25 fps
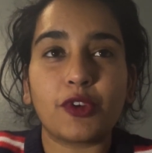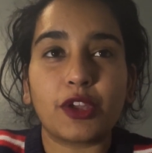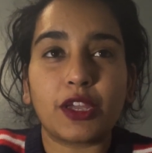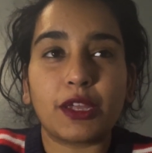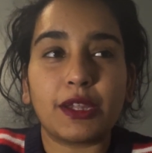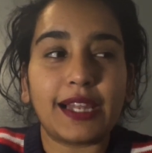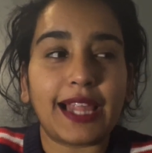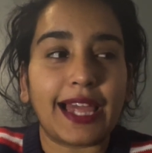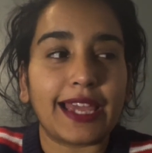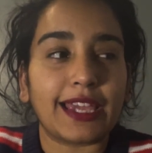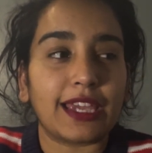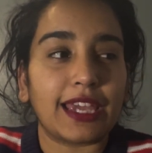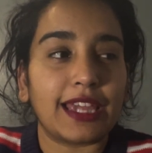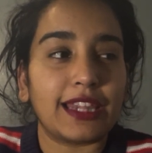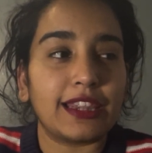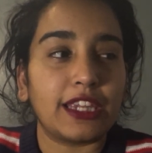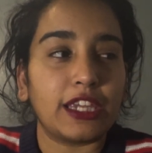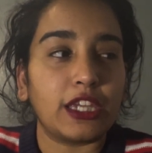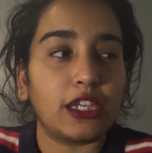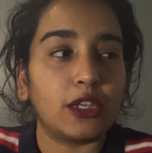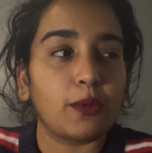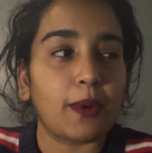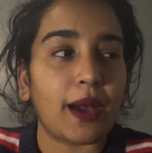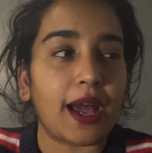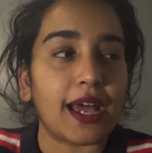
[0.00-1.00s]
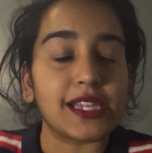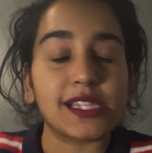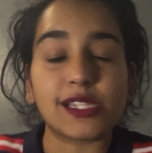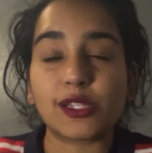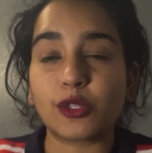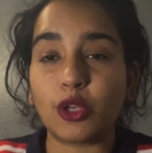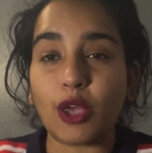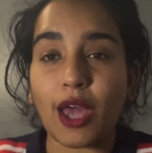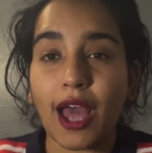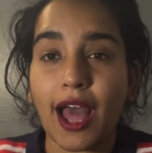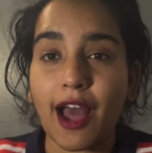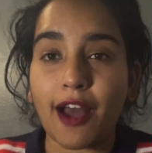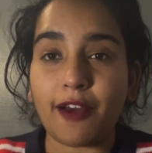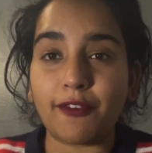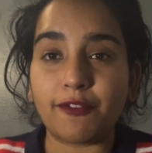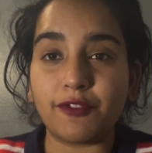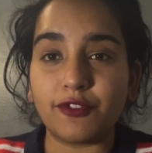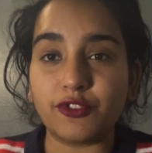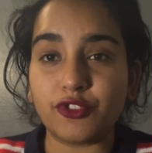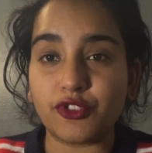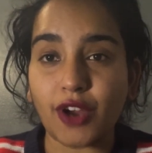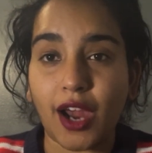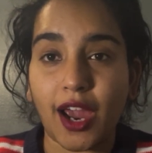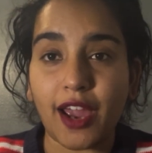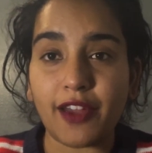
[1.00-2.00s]
Like in the US, you
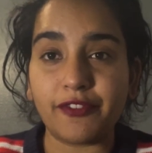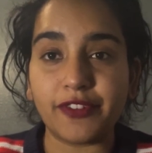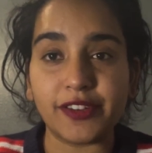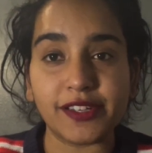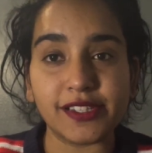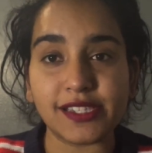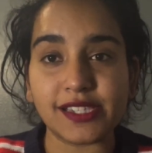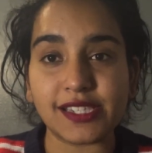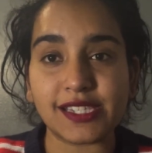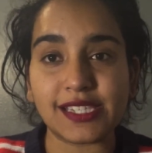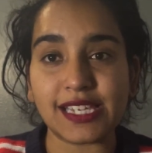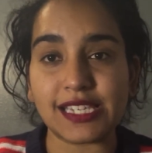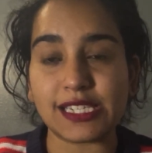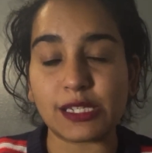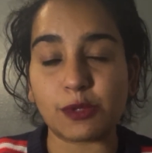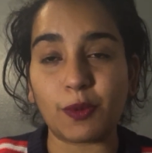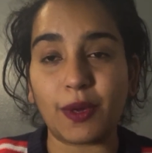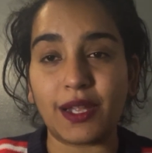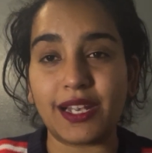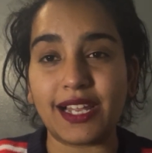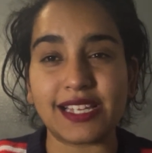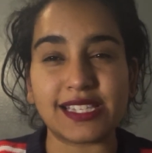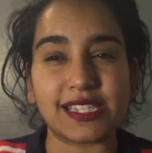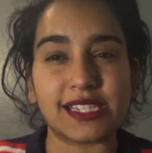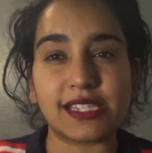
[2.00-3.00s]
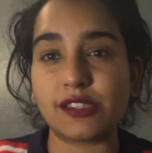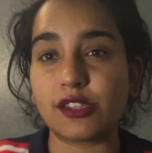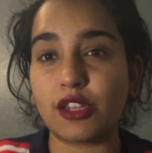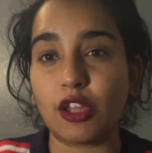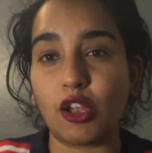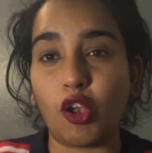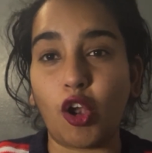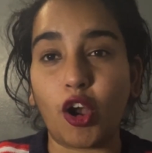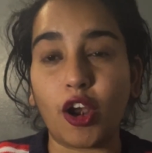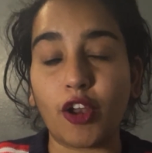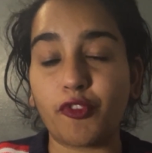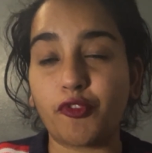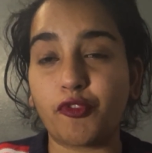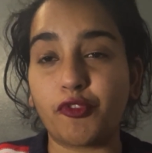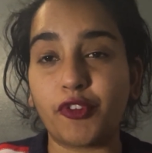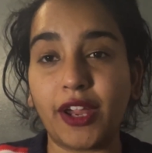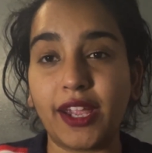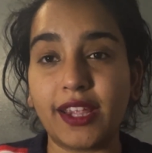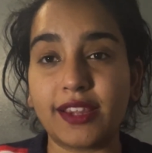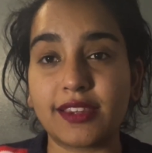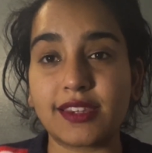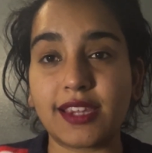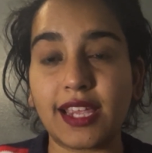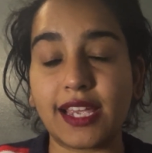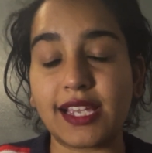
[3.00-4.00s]
have drive-ins as well as a lot of
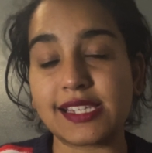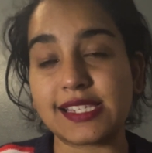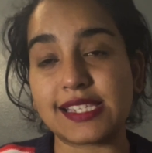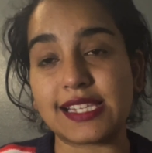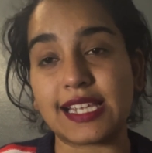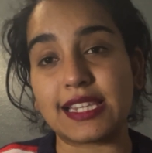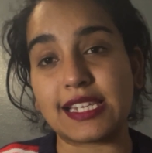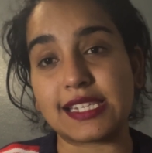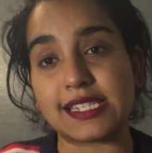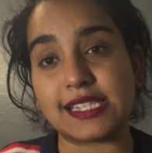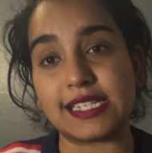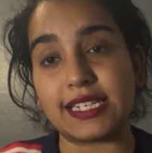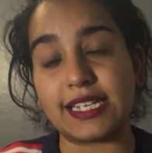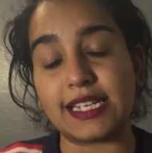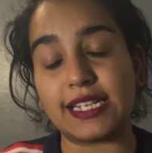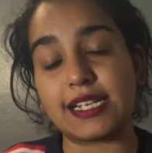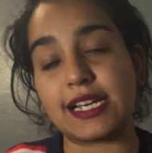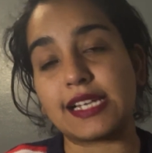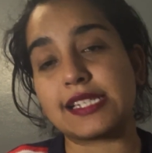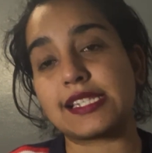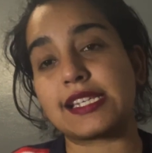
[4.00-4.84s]
free things that the city does,